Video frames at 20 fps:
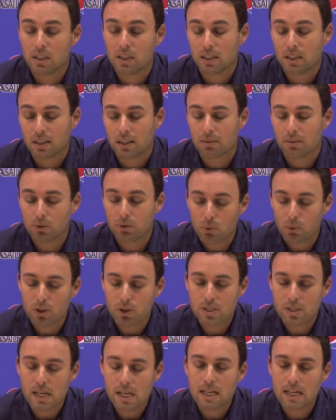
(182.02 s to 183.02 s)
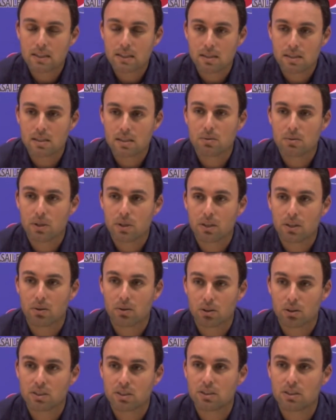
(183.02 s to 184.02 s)
Um, so we're excited to see what
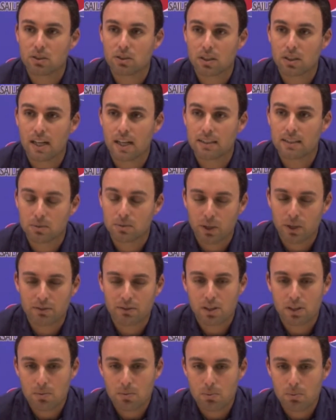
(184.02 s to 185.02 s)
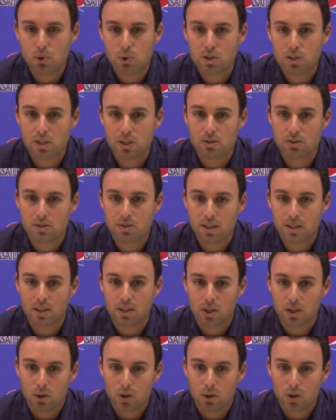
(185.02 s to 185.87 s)
our senior class, and we have a couple more seniors that